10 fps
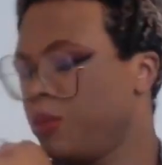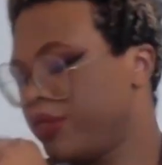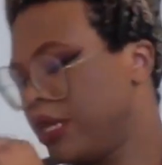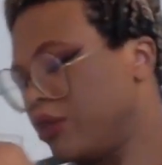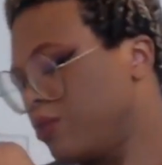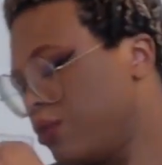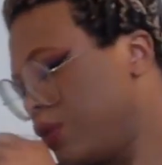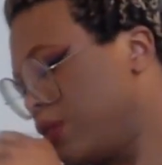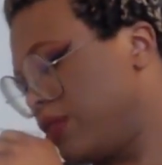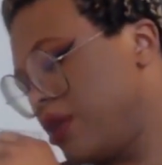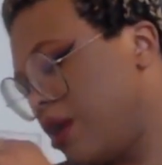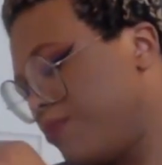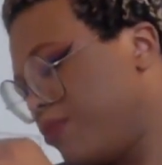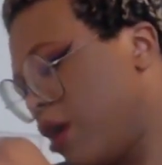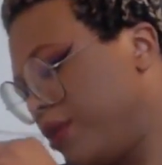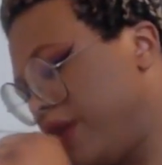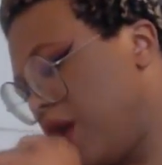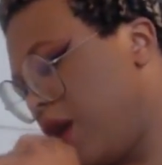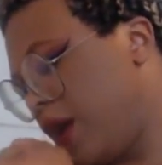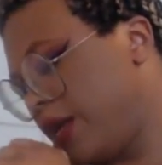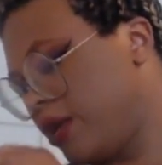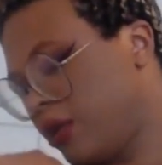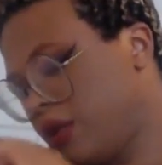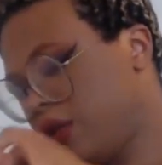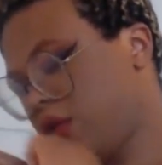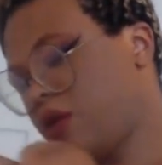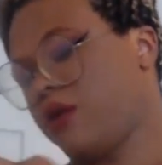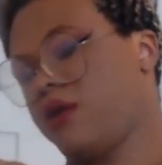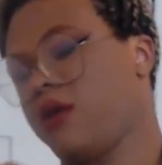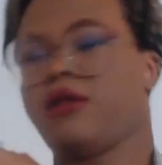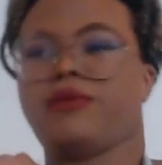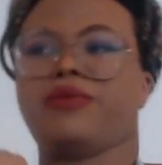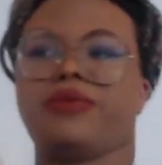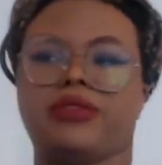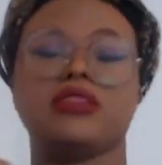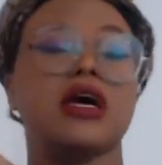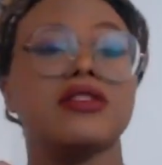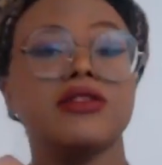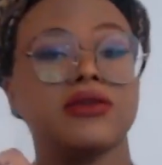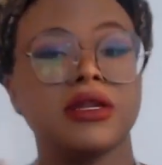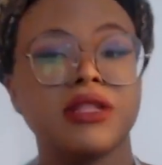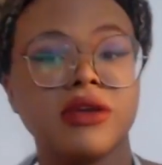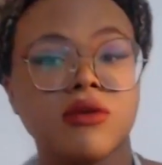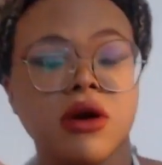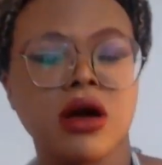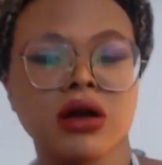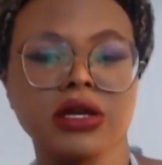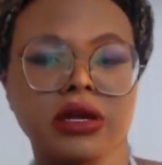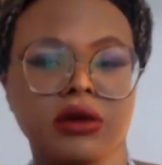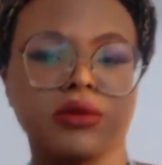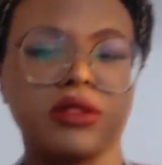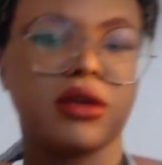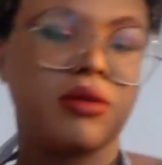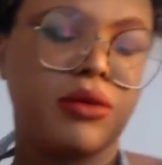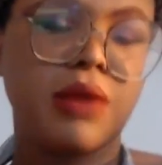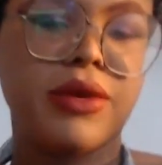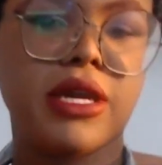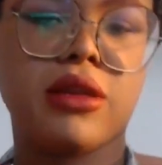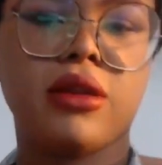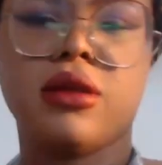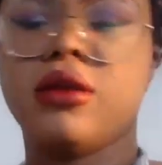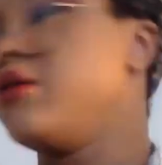homosexuals? Not probably not. Not that there's anything wrong, I mean,